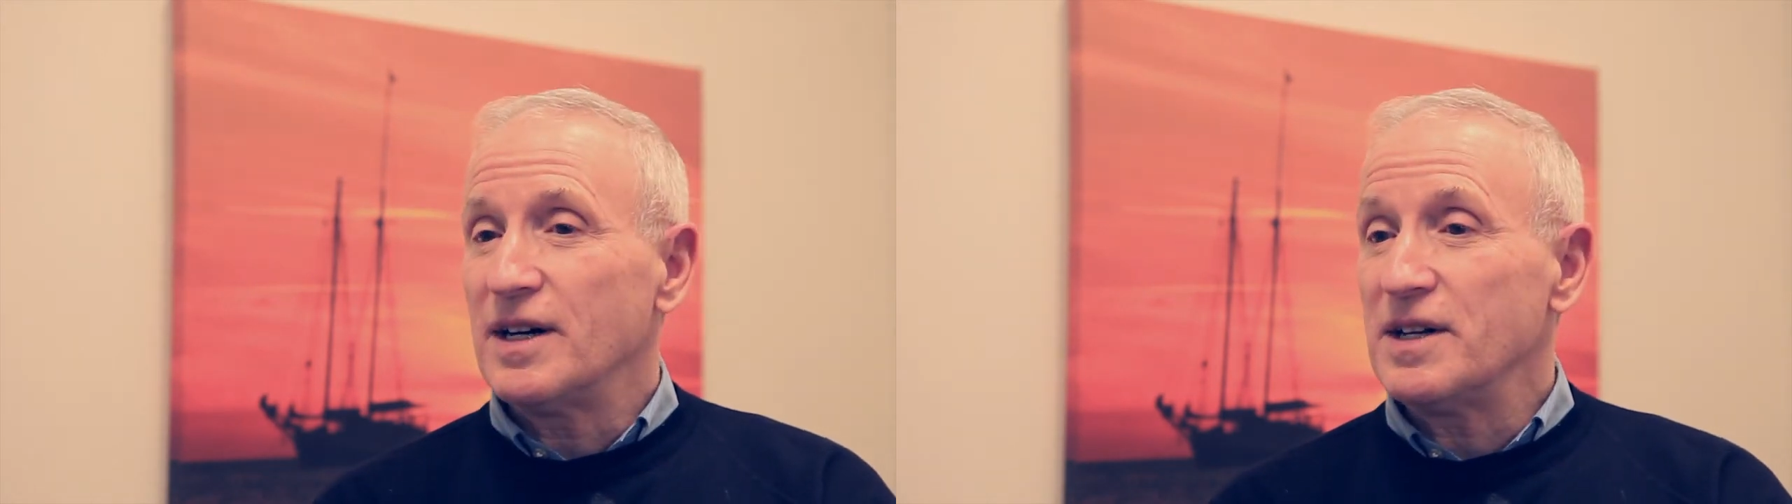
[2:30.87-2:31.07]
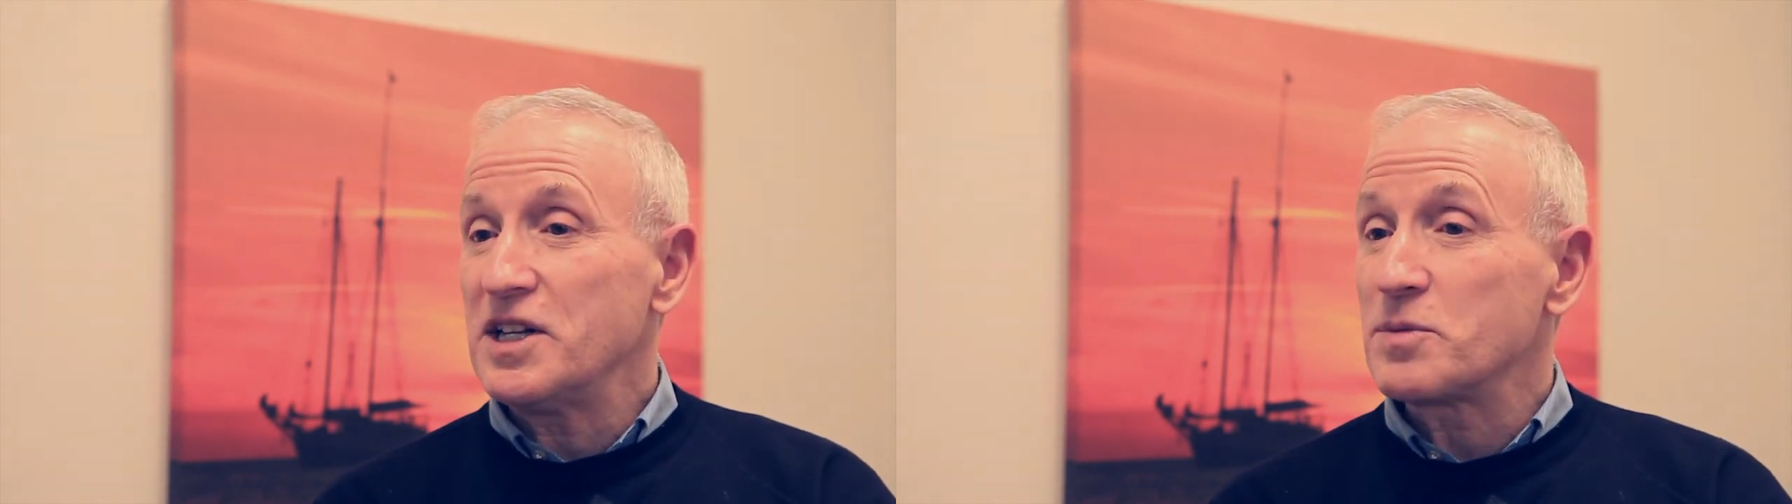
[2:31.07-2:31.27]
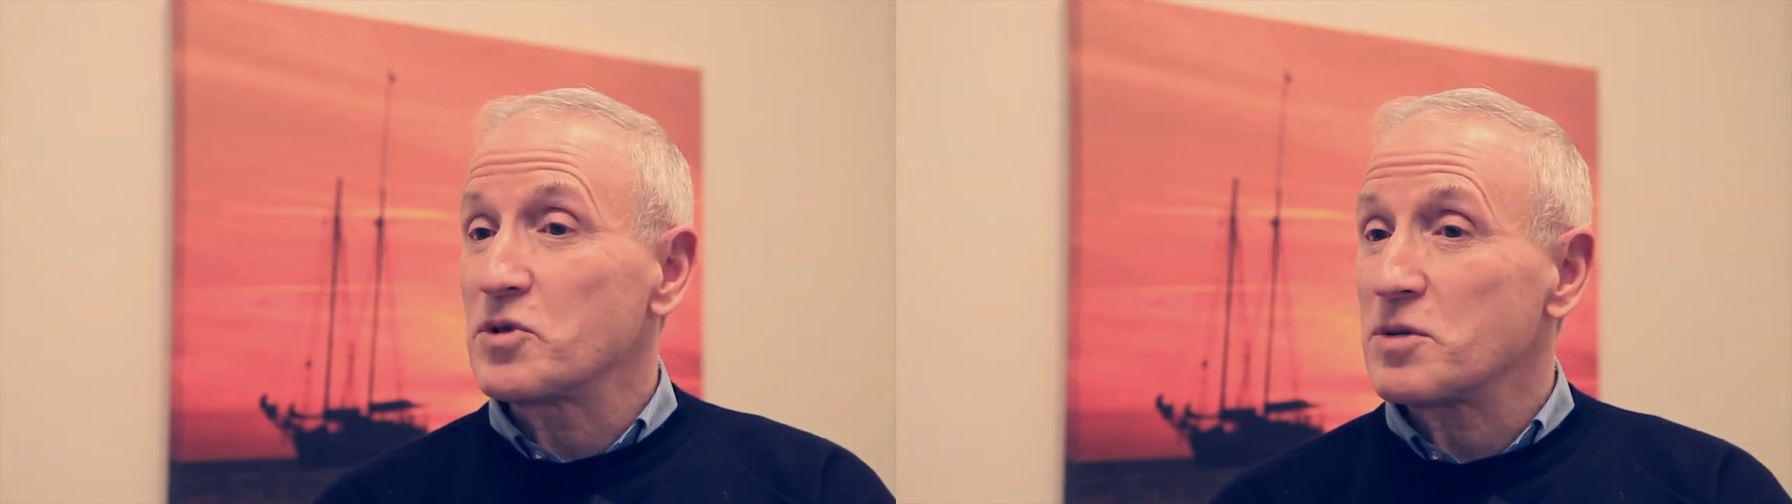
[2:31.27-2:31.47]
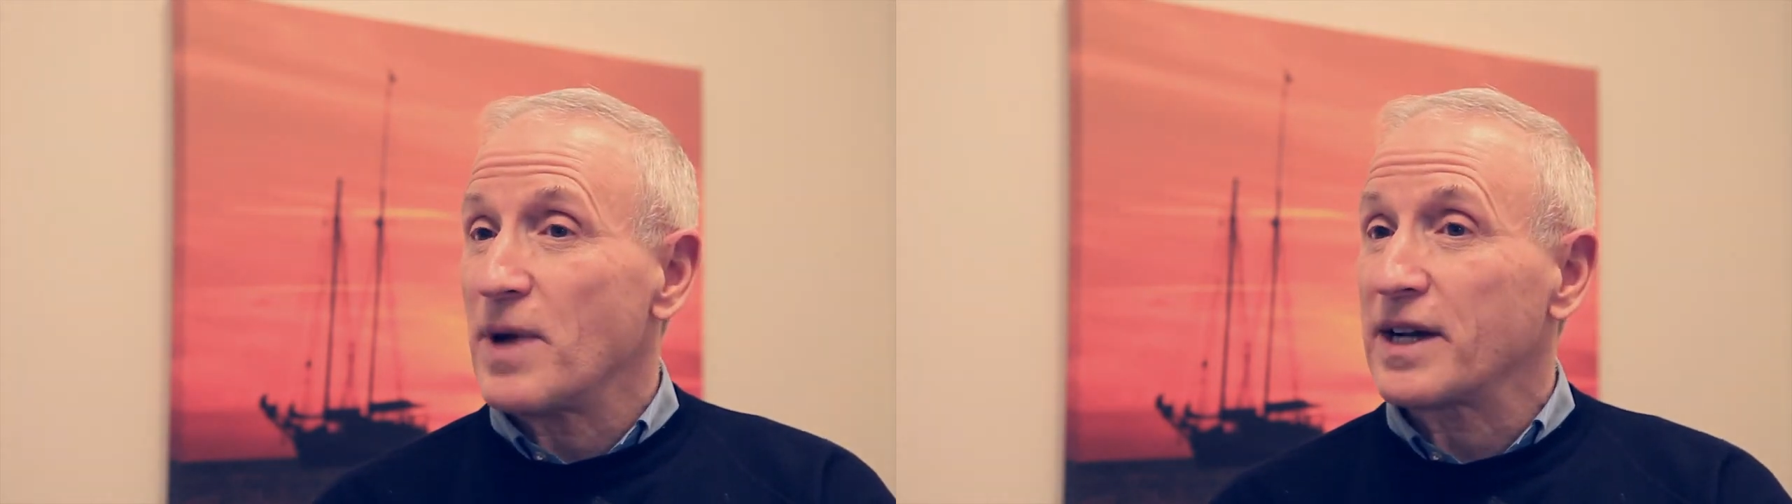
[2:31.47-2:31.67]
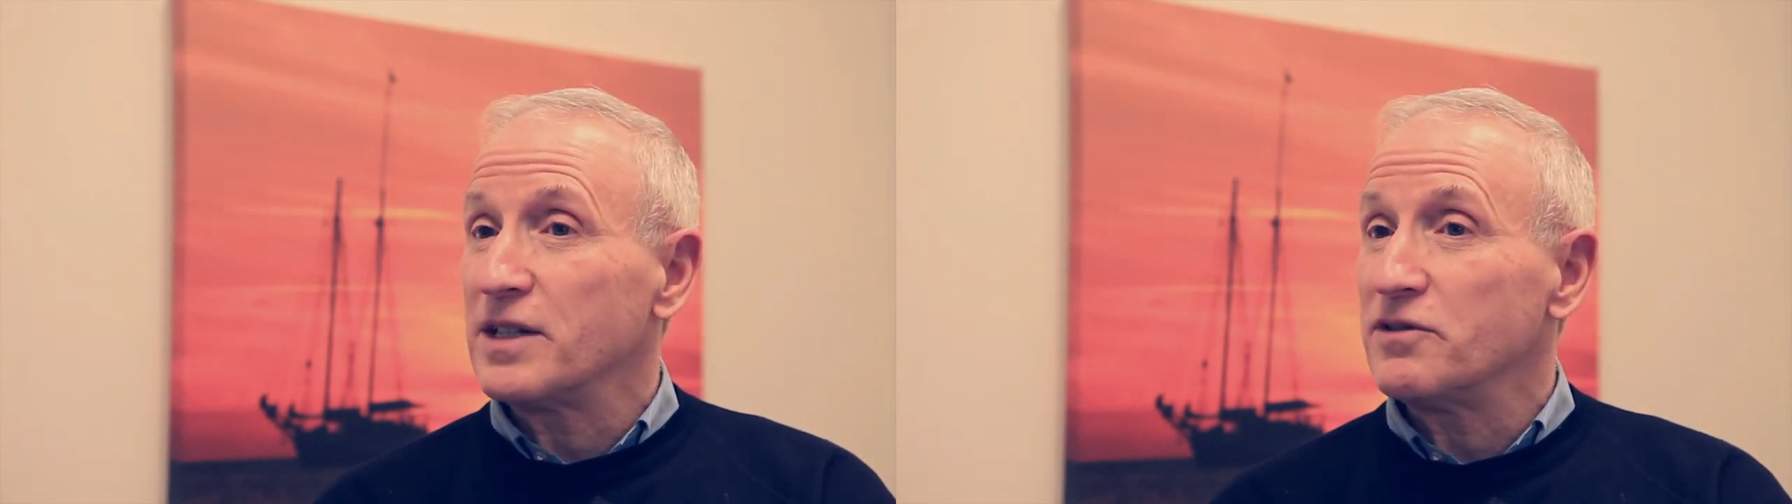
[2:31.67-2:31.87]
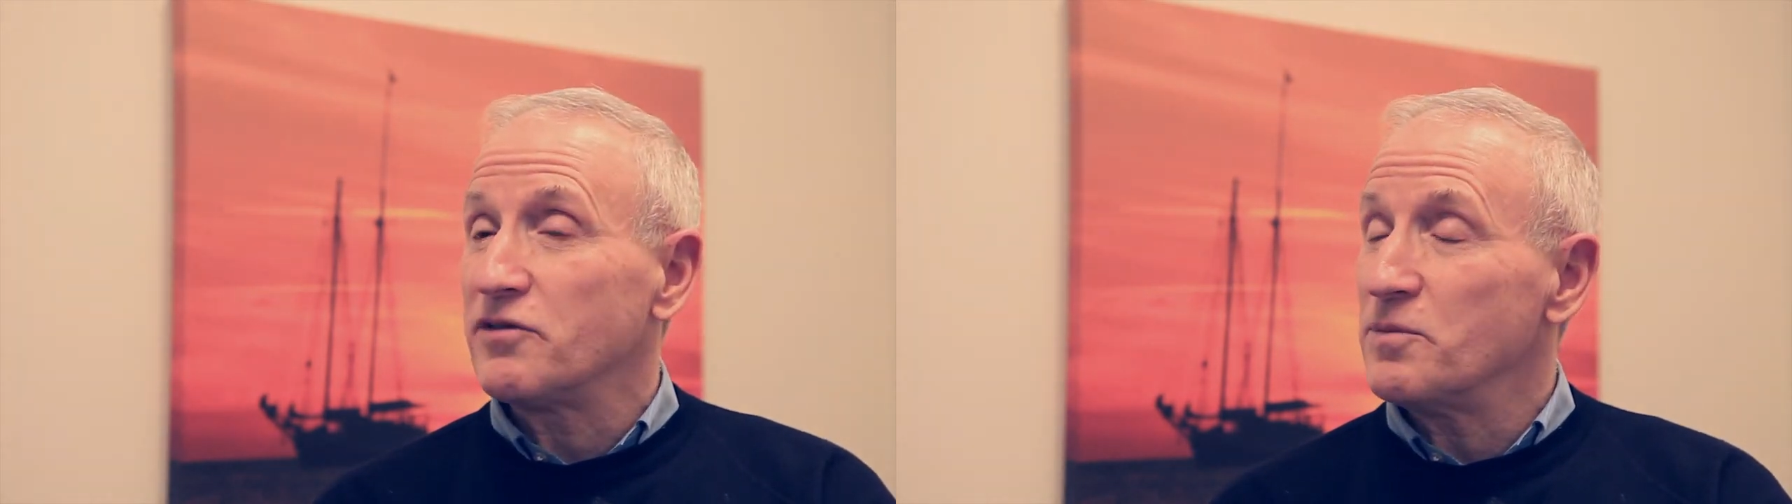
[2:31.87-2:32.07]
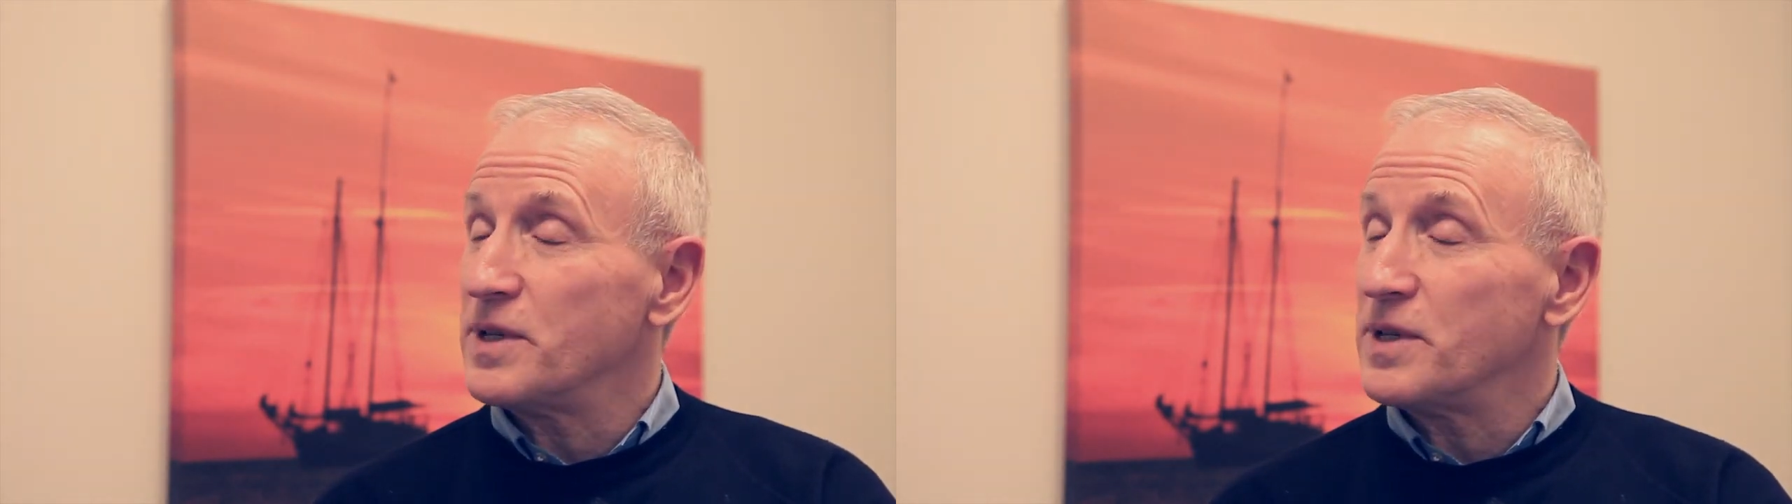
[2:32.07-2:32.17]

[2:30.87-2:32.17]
His perspective from